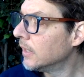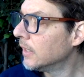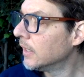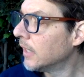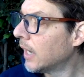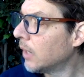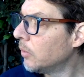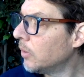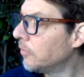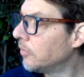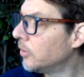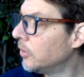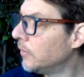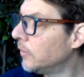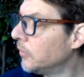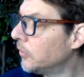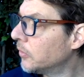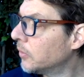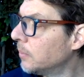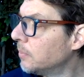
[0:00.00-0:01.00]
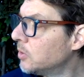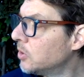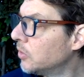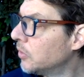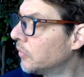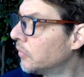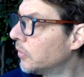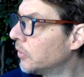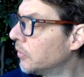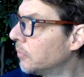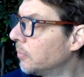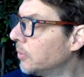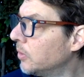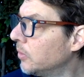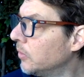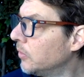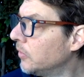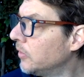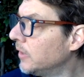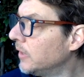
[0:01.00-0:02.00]
However, in the scriptures first
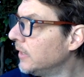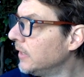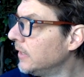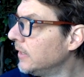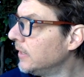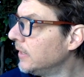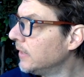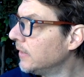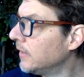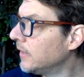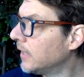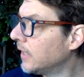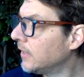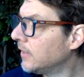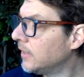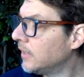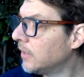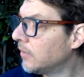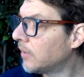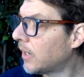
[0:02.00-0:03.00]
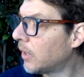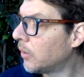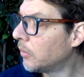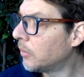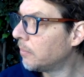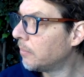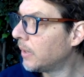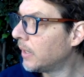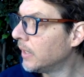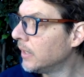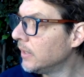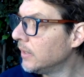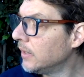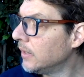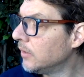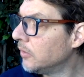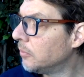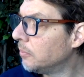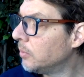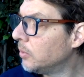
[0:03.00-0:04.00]
produced in India, the idea of our
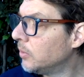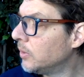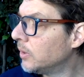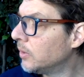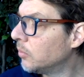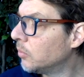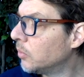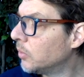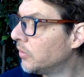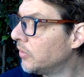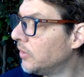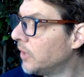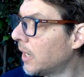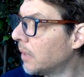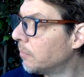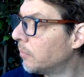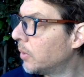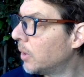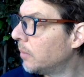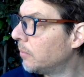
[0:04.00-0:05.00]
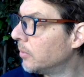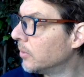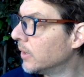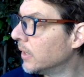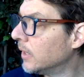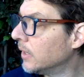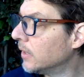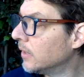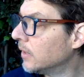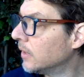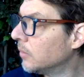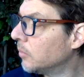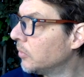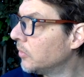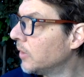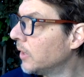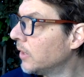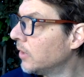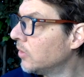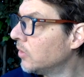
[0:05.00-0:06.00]
mind is Buddha was not promulgated. It was
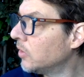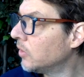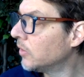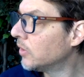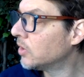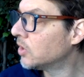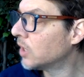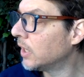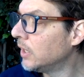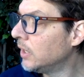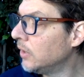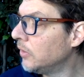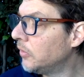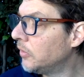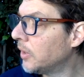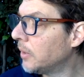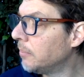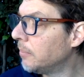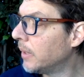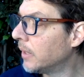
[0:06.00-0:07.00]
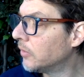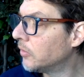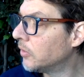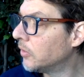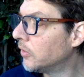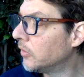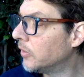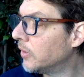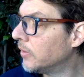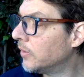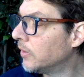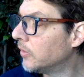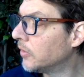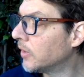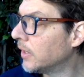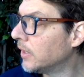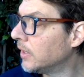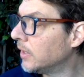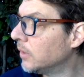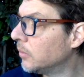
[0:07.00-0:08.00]
not until the Chinese Zen masters that this
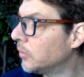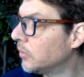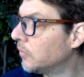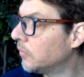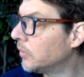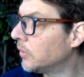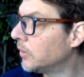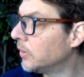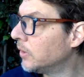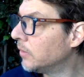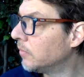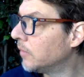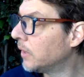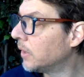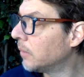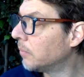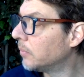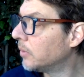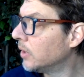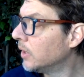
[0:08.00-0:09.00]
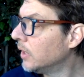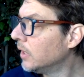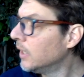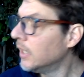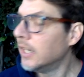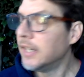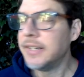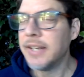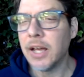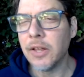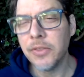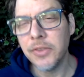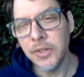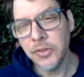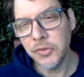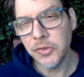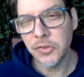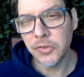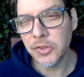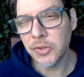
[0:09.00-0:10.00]
idea was fully developed. Now,
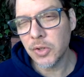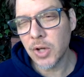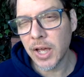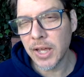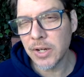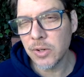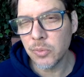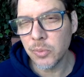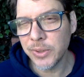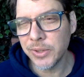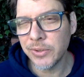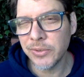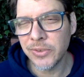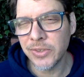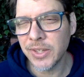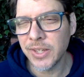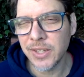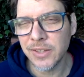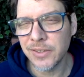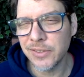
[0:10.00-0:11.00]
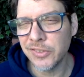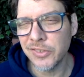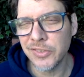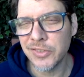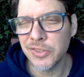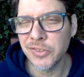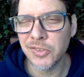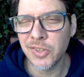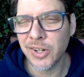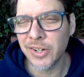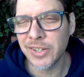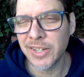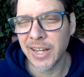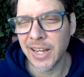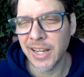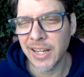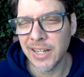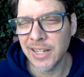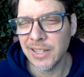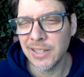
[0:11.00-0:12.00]
this is a kind of weird thing, and this is just
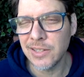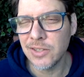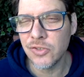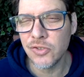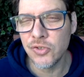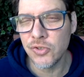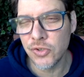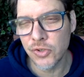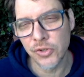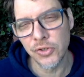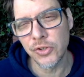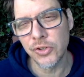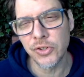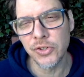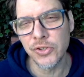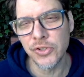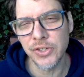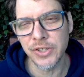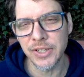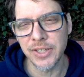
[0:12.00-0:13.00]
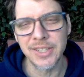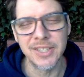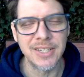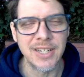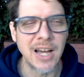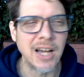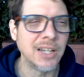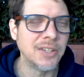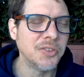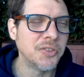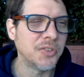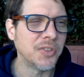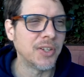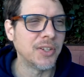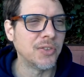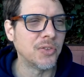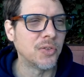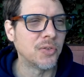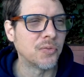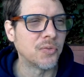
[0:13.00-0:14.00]
arcane nerd
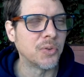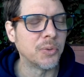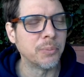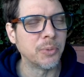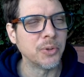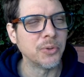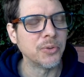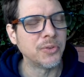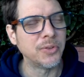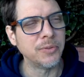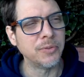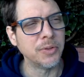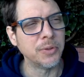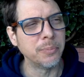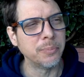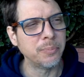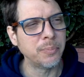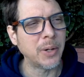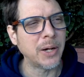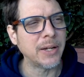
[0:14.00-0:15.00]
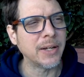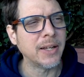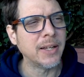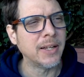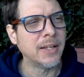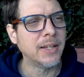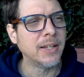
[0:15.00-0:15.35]
nonsense for most of you, but